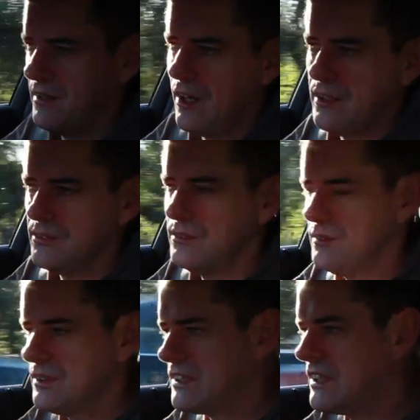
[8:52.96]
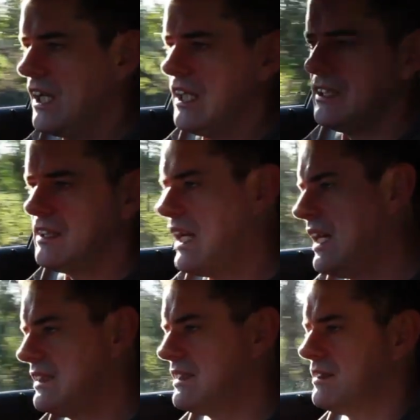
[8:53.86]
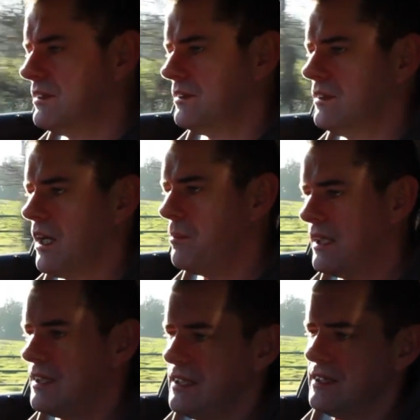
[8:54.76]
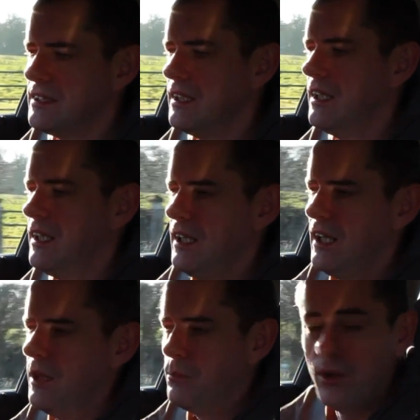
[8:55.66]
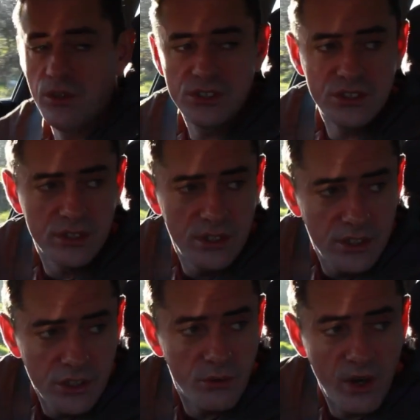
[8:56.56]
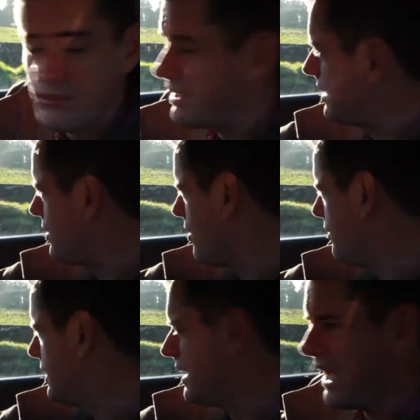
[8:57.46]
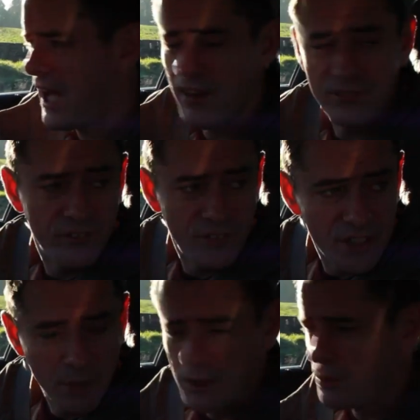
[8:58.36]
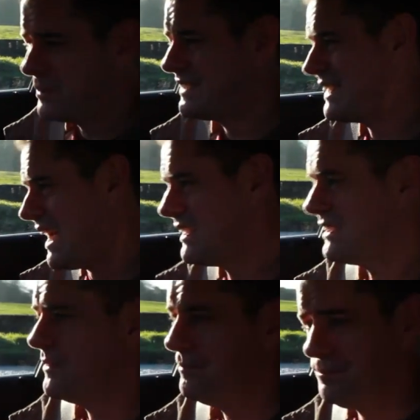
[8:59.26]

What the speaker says: on style, class, abilities. Plus, you already currently have the VW Passat,